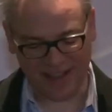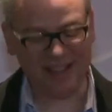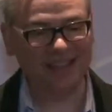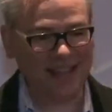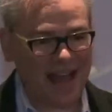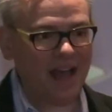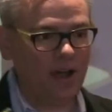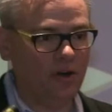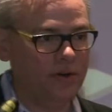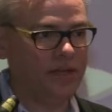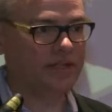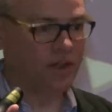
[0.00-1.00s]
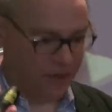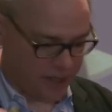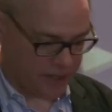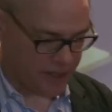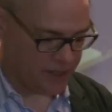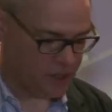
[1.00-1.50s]
the cloud is
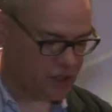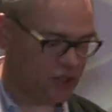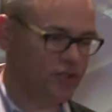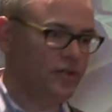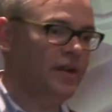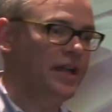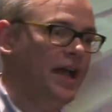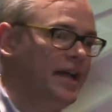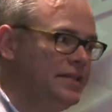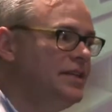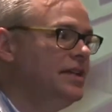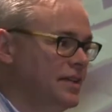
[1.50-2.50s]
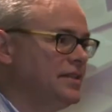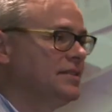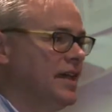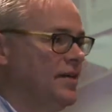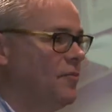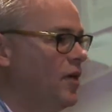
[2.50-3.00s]
going to destroy IT in the
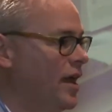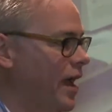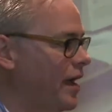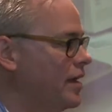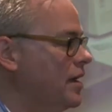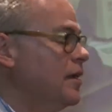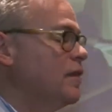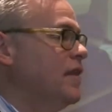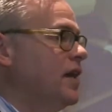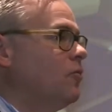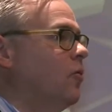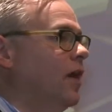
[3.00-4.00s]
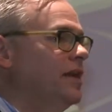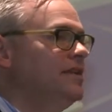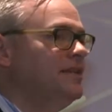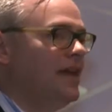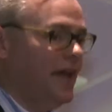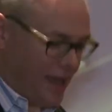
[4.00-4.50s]
same way, that
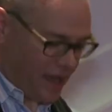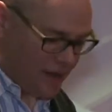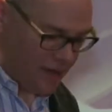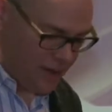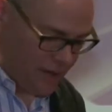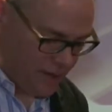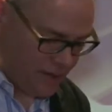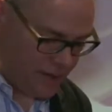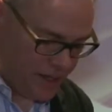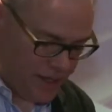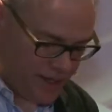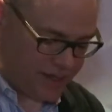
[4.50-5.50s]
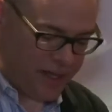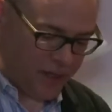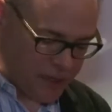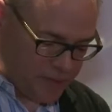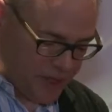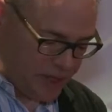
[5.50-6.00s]
one day, the
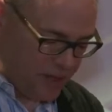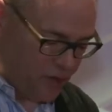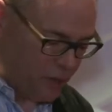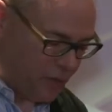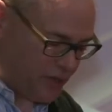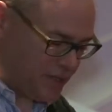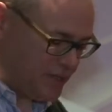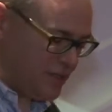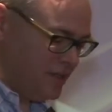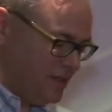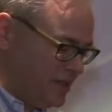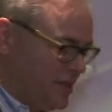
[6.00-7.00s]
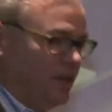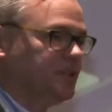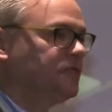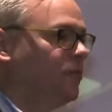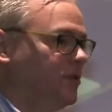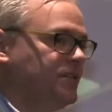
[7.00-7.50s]
salesman who puts
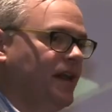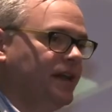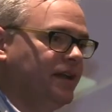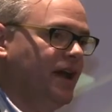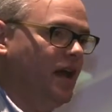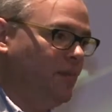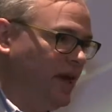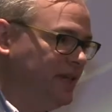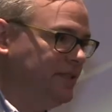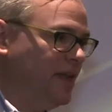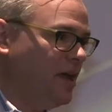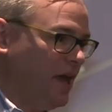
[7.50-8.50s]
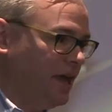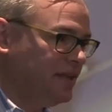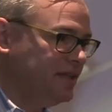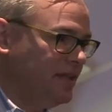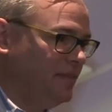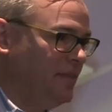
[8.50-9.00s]
Salesforce.com on his
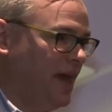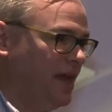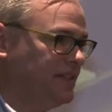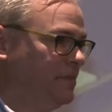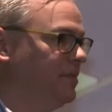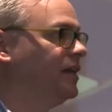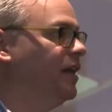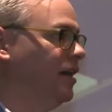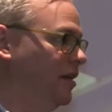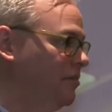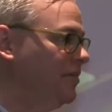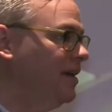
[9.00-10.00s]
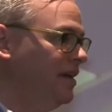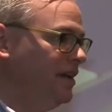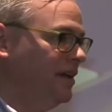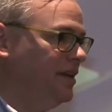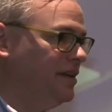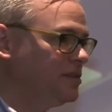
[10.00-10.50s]
Amex and has it become
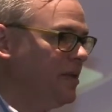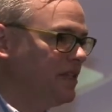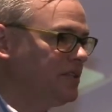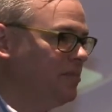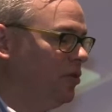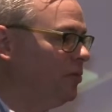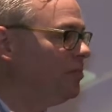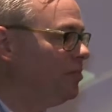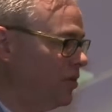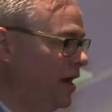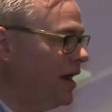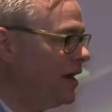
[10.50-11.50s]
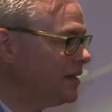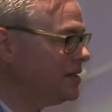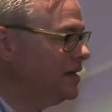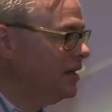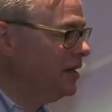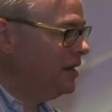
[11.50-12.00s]
an indispensable
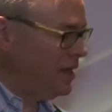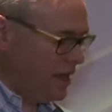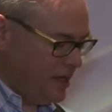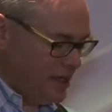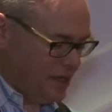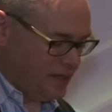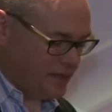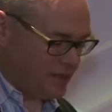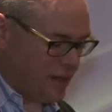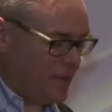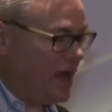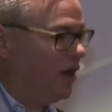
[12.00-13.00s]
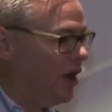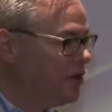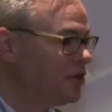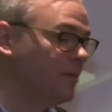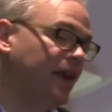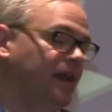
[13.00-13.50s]
product is somehow
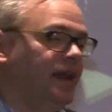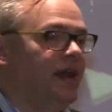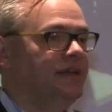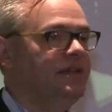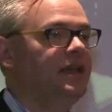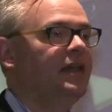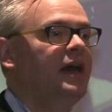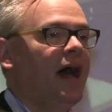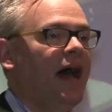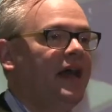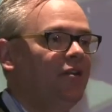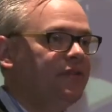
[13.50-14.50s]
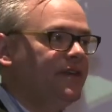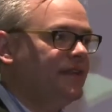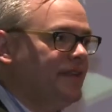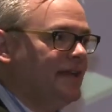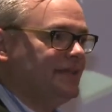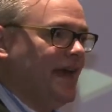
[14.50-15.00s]
undermining IT. I don't
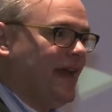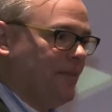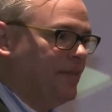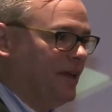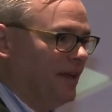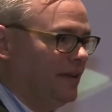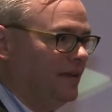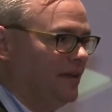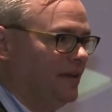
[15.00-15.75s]
think that's happening.